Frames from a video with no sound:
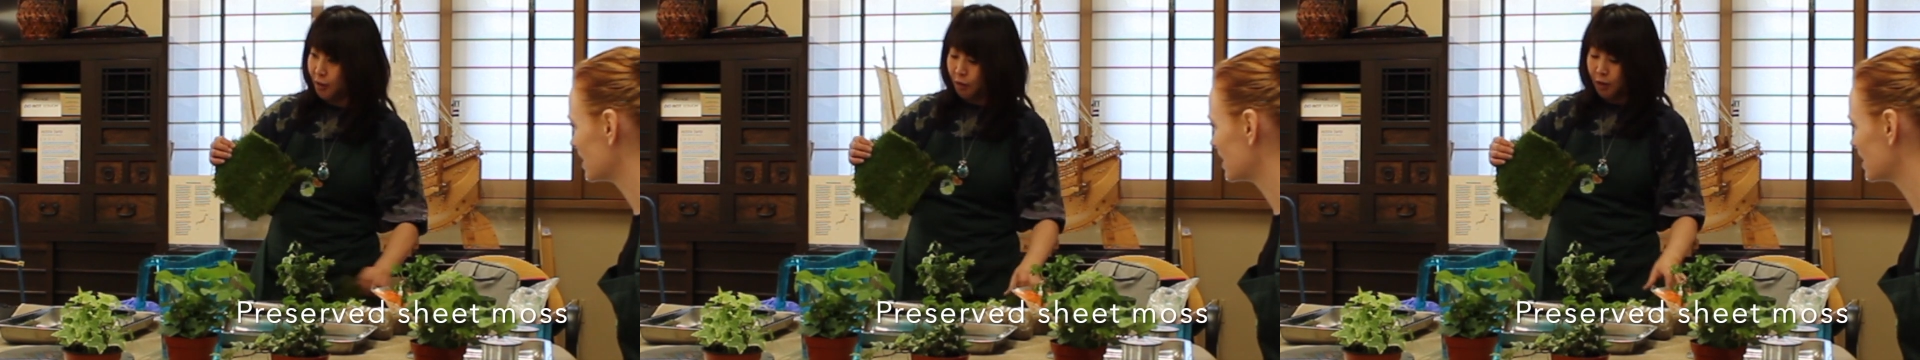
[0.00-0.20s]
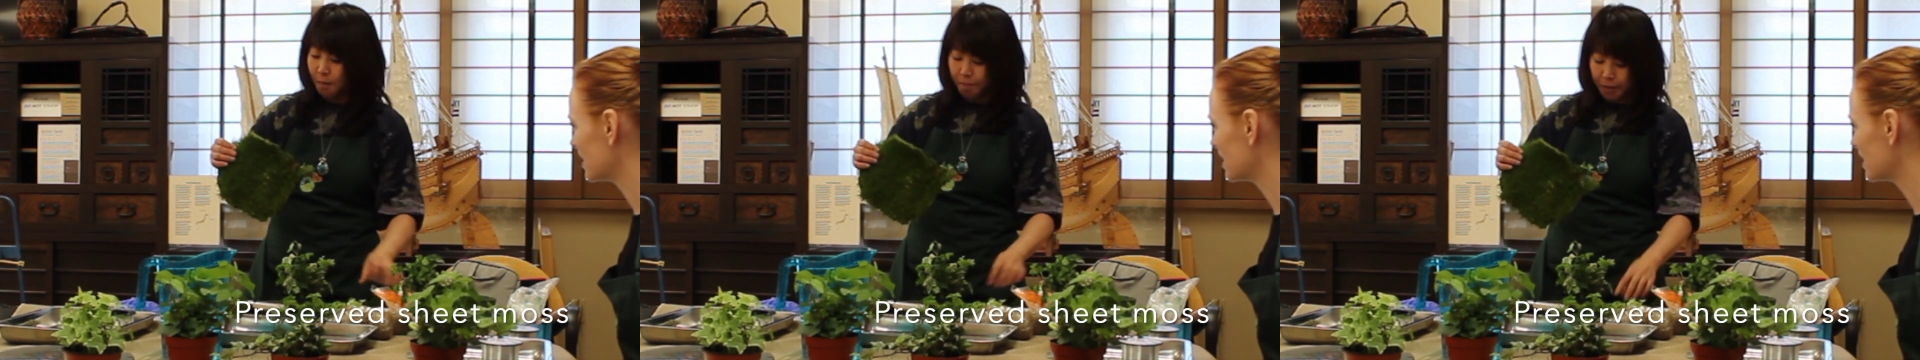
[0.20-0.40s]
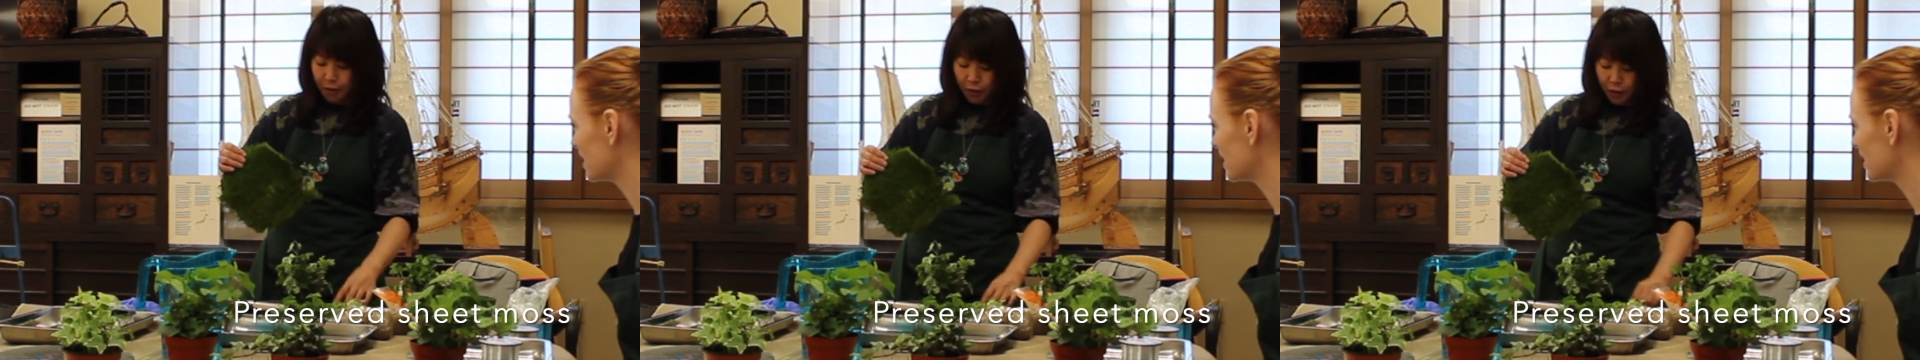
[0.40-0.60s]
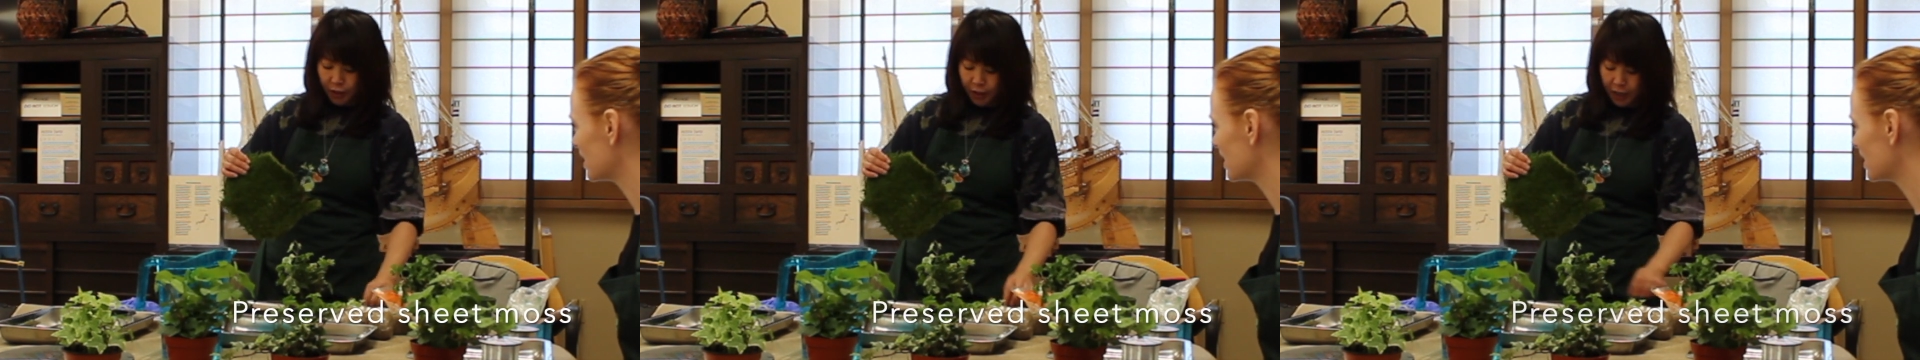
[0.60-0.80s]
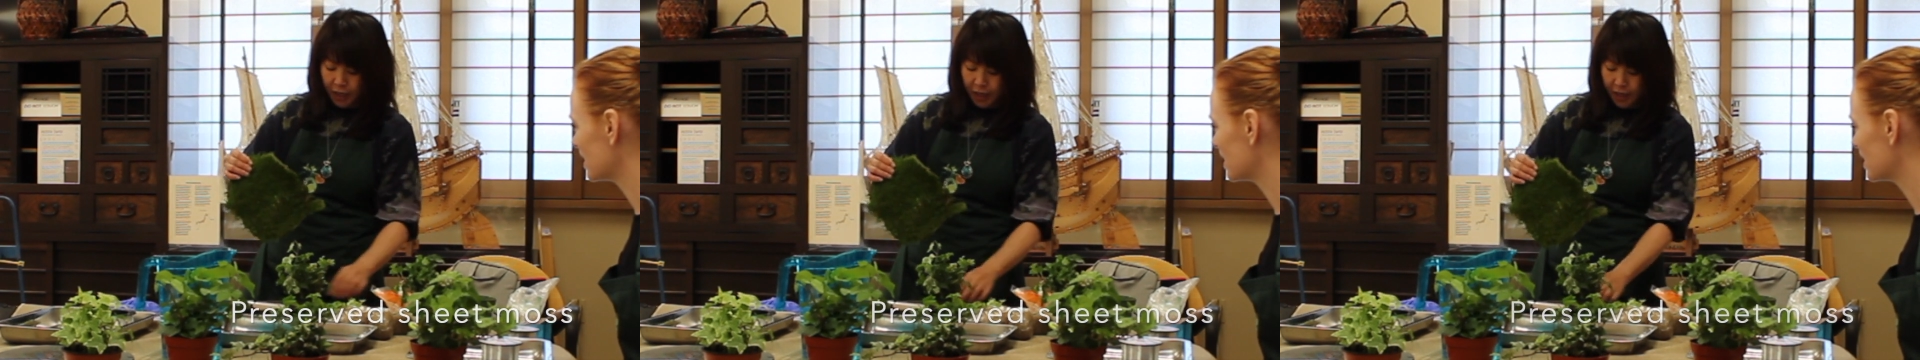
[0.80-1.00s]
You can
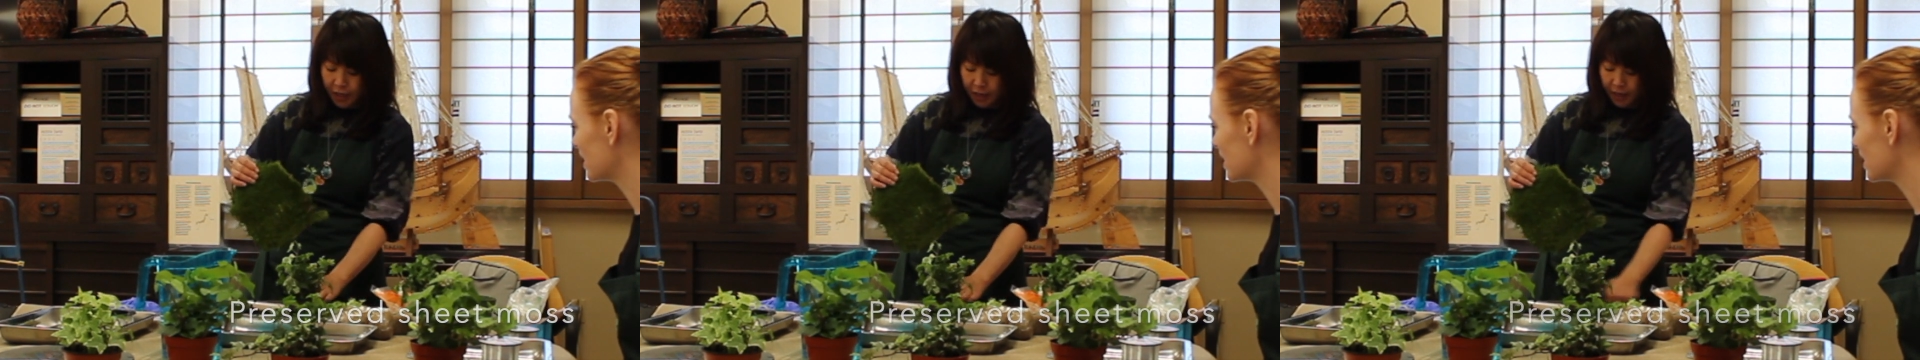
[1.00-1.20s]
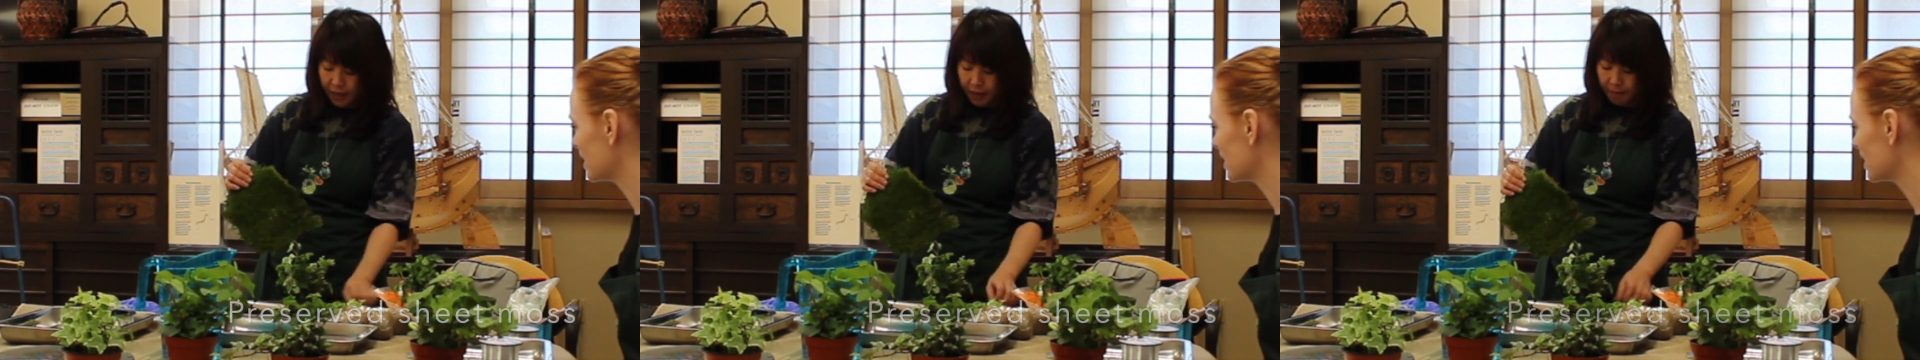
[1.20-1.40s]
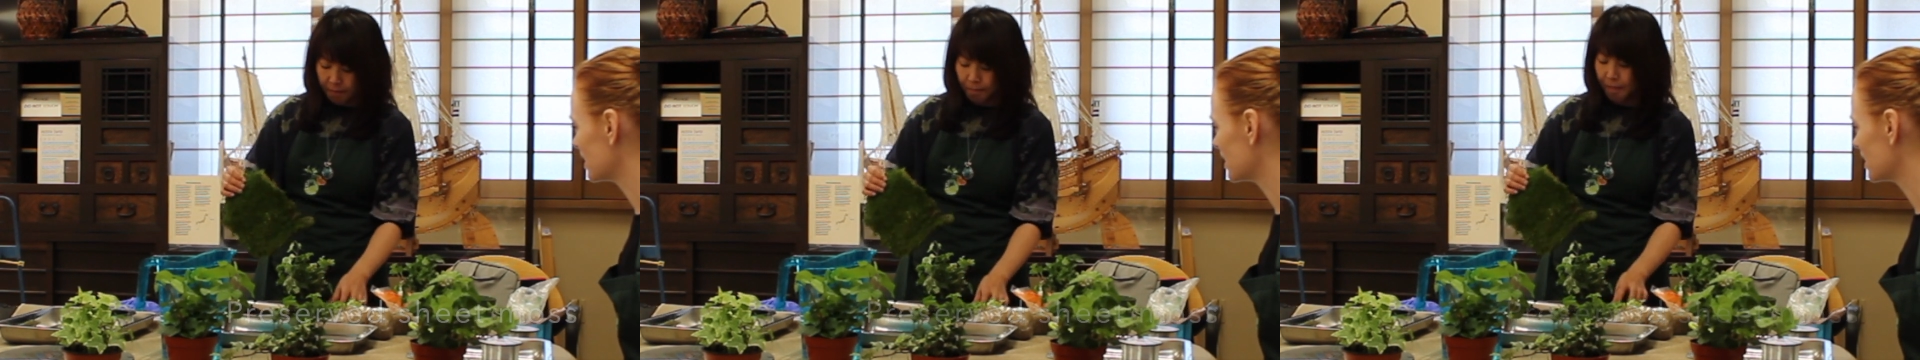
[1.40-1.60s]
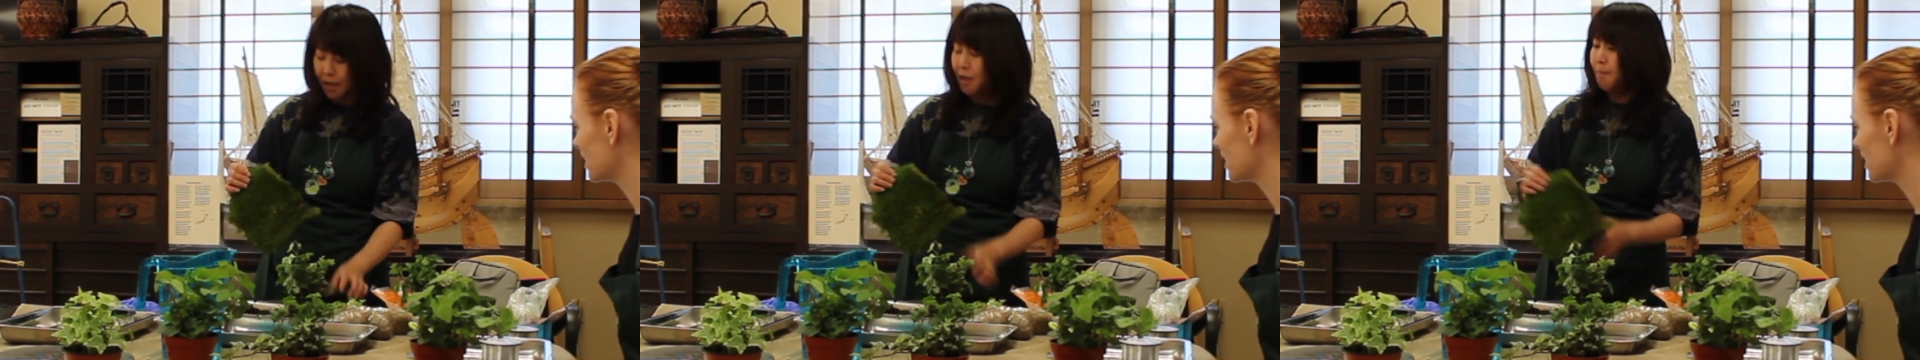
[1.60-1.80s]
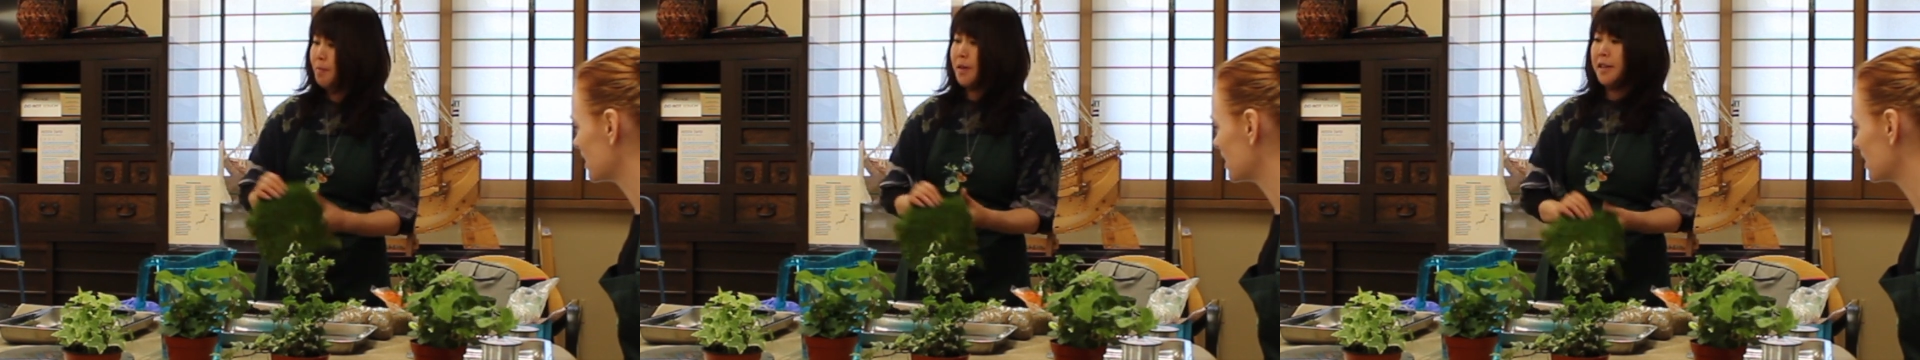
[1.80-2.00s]
purchase it
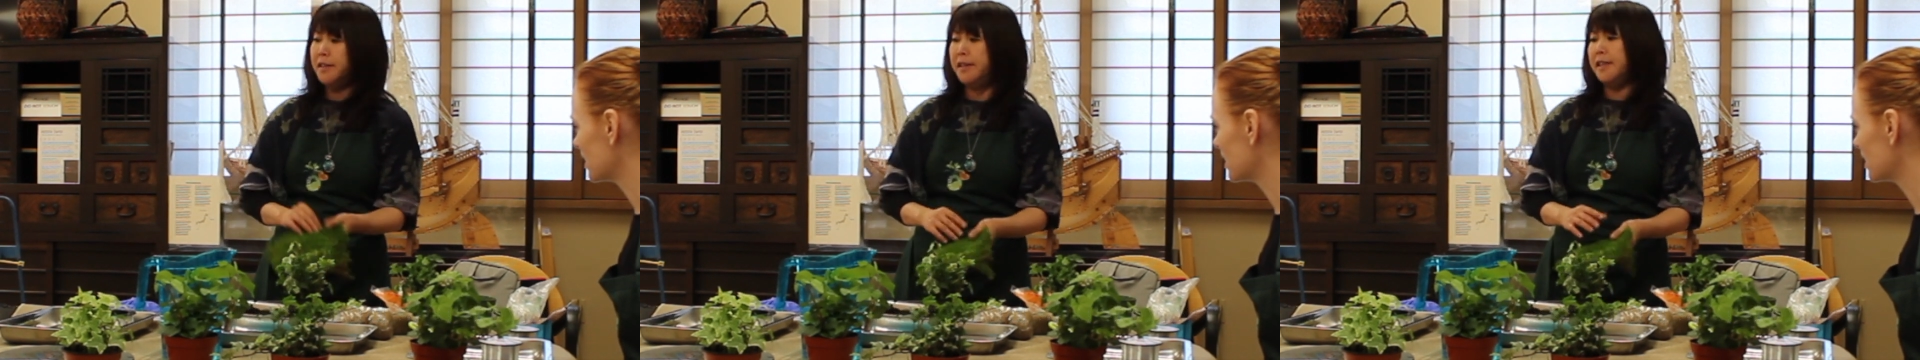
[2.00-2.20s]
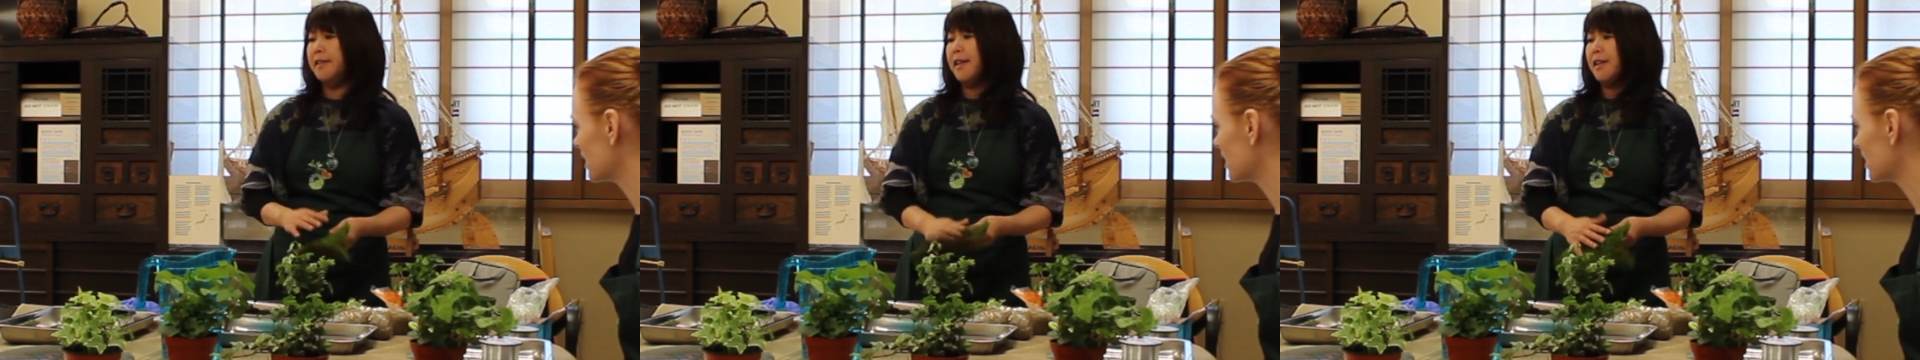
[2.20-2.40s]
many places